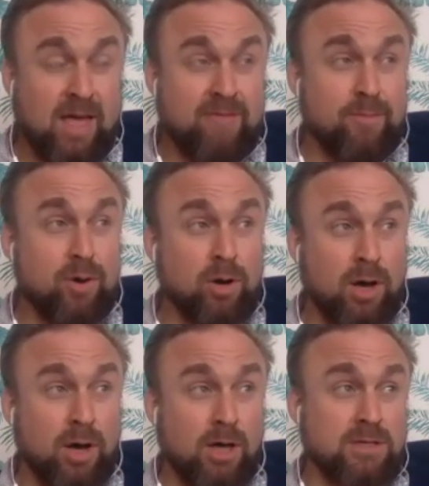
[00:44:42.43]
I have a
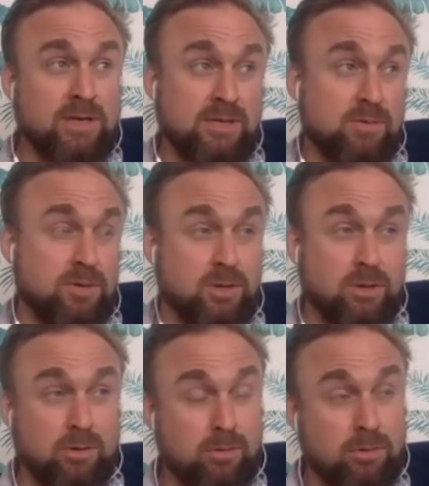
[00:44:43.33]
podcast. Guess what it's
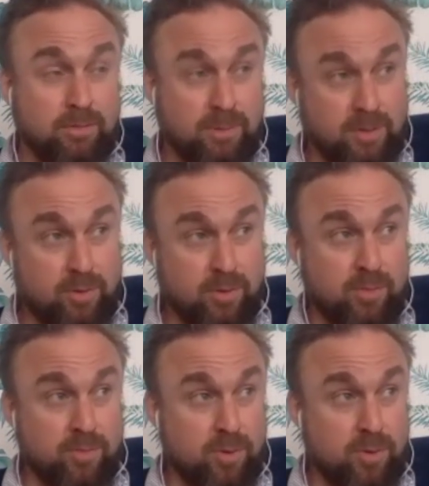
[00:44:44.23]
called? The
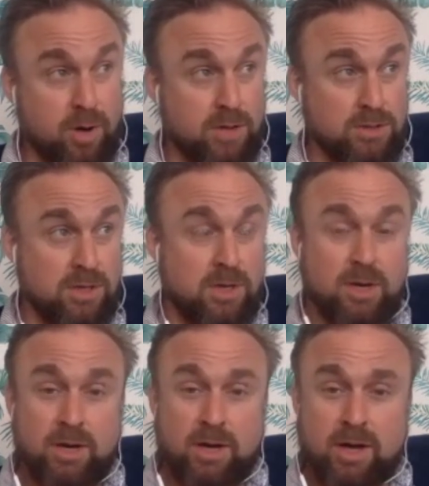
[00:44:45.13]
Embodiment Podcast.
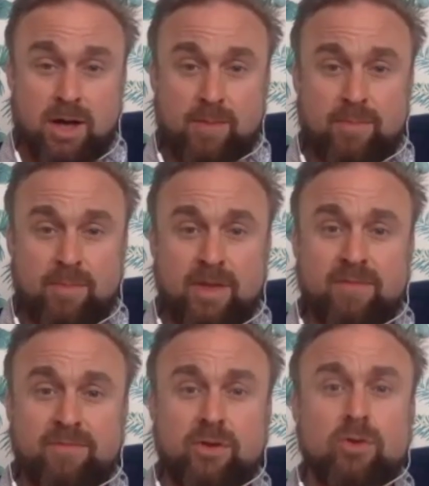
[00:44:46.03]

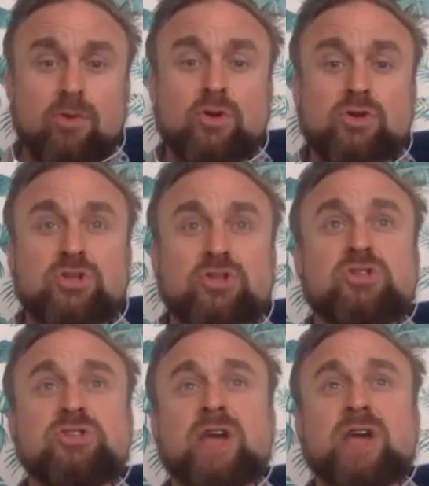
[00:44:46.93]
If you just
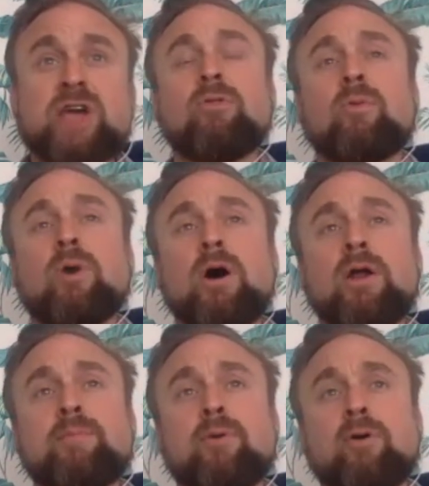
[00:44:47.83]
shout the
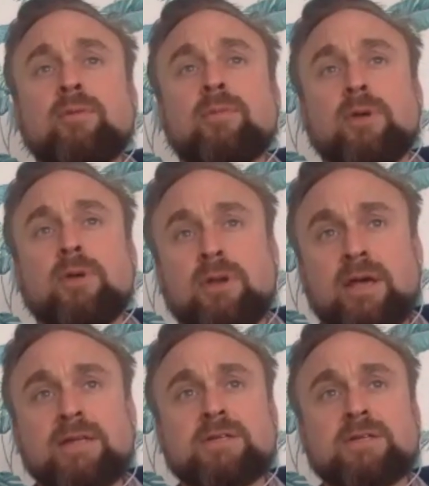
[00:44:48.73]
word embodiment
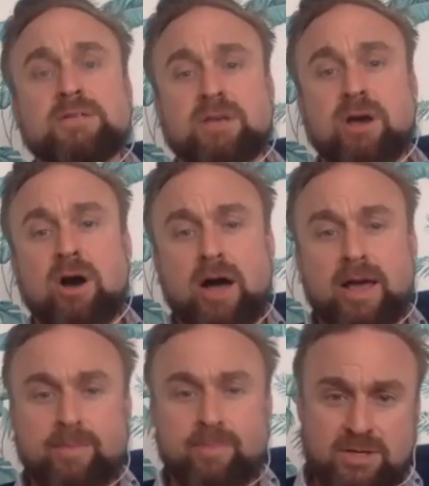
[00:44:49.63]
into the
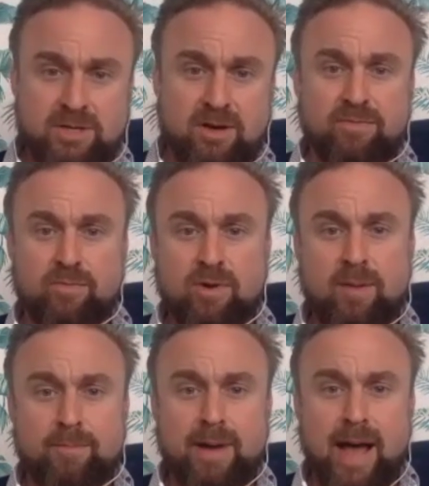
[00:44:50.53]
sky, my stuff will
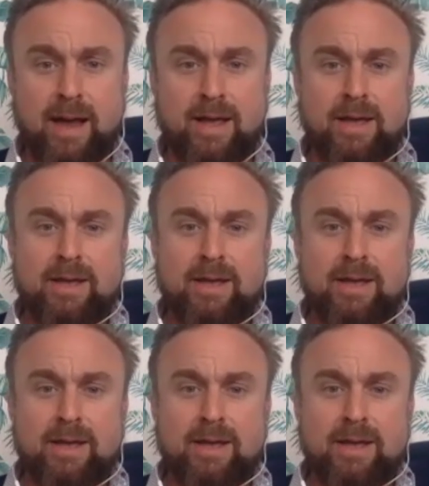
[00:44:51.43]
come back.